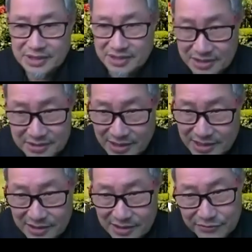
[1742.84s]
you know, I
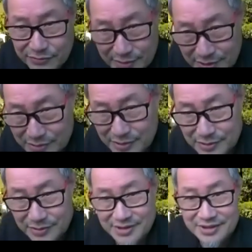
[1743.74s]
cannot afford you, you
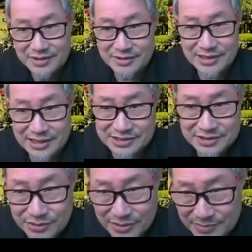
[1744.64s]
know. Your last
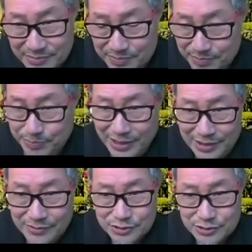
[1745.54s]
drawn pay
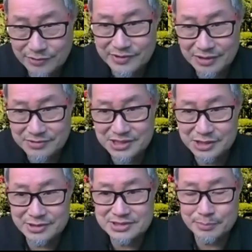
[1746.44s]
was 12,000
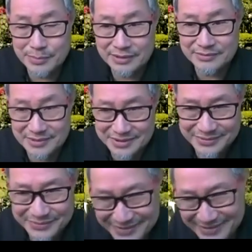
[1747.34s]
US a month.
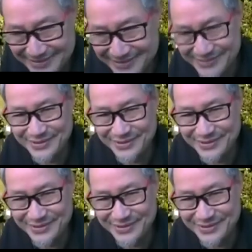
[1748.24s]
Jeez.